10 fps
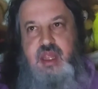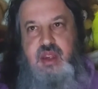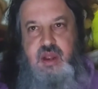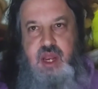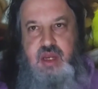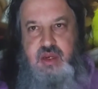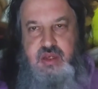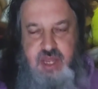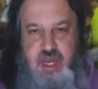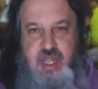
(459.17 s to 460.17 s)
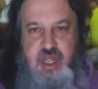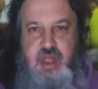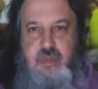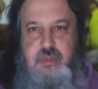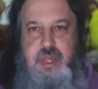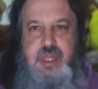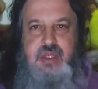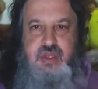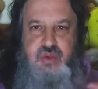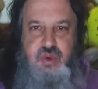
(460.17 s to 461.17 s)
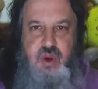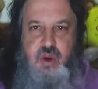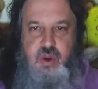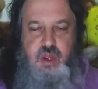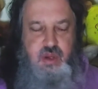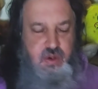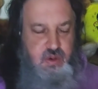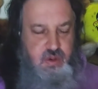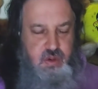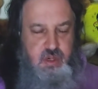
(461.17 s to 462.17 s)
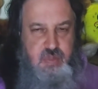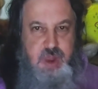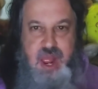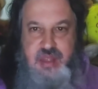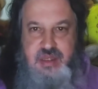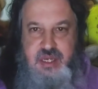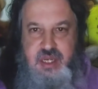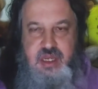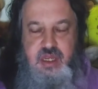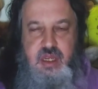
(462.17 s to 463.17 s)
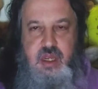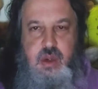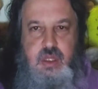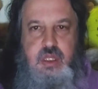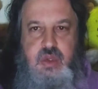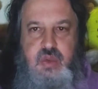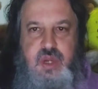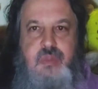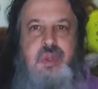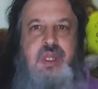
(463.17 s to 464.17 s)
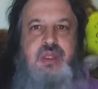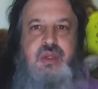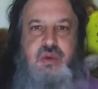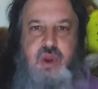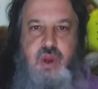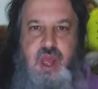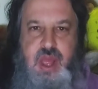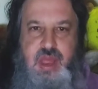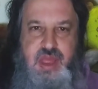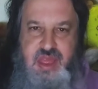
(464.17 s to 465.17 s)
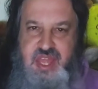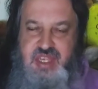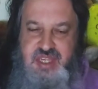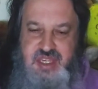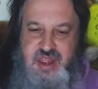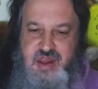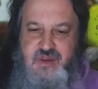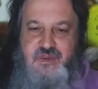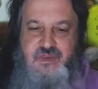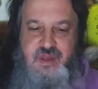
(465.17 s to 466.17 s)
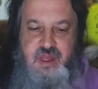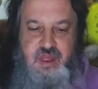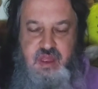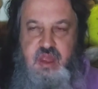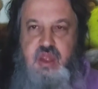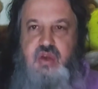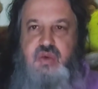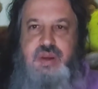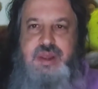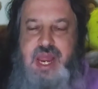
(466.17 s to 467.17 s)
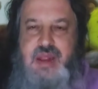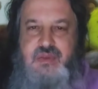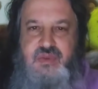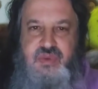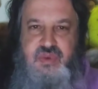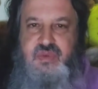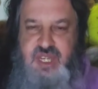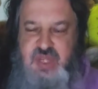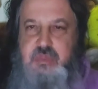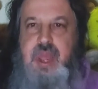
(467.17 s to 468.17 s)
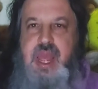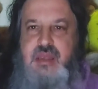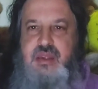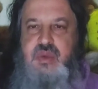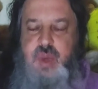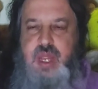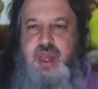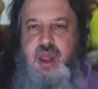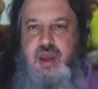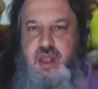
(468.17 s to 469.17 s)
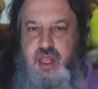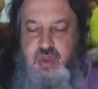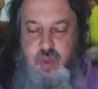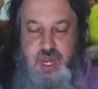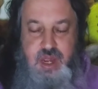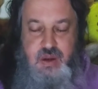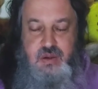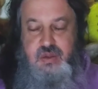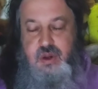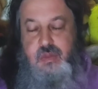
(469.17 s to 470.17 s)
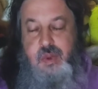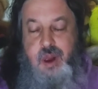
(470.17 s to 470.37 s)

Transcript: your understanding begins to grow, your capacity within the dream begins to grow, and this is how the dream kind of sort of expands its way out. Its way out. So,